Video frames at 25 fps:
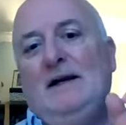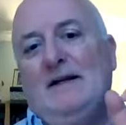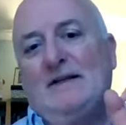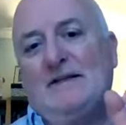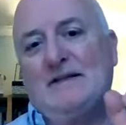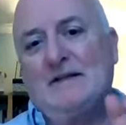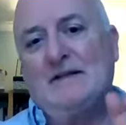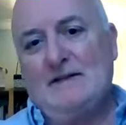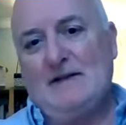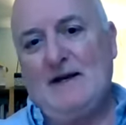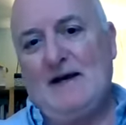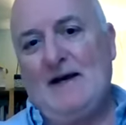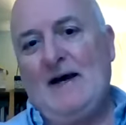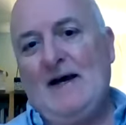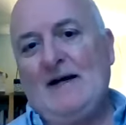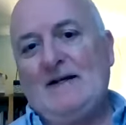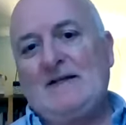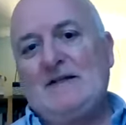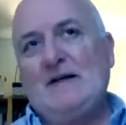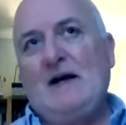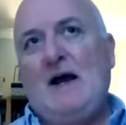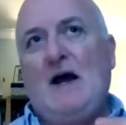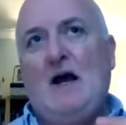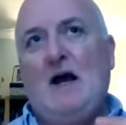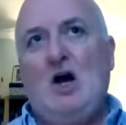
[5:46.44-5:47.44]
It's there
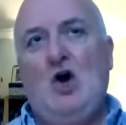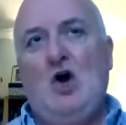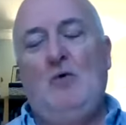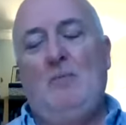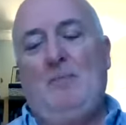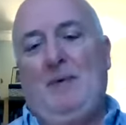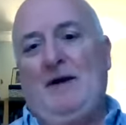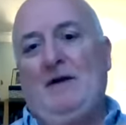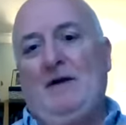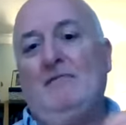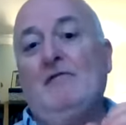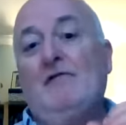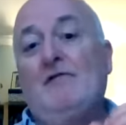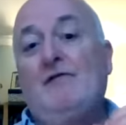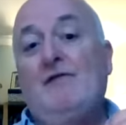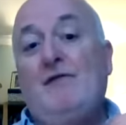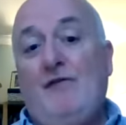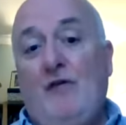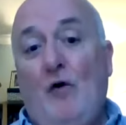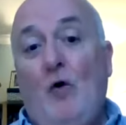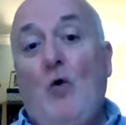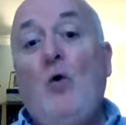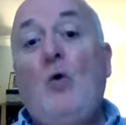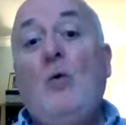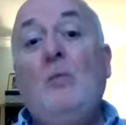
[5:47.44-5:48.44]
to help
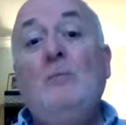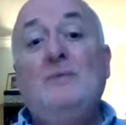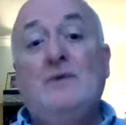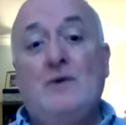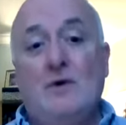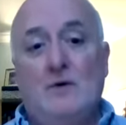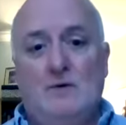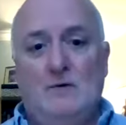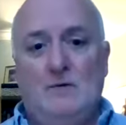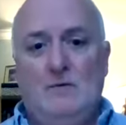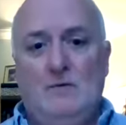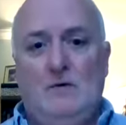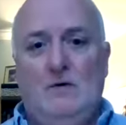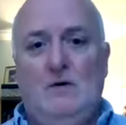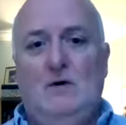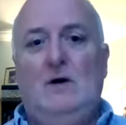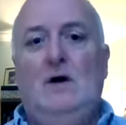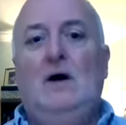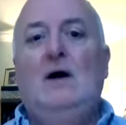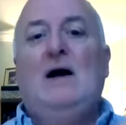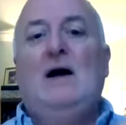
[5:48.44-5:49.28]
inform you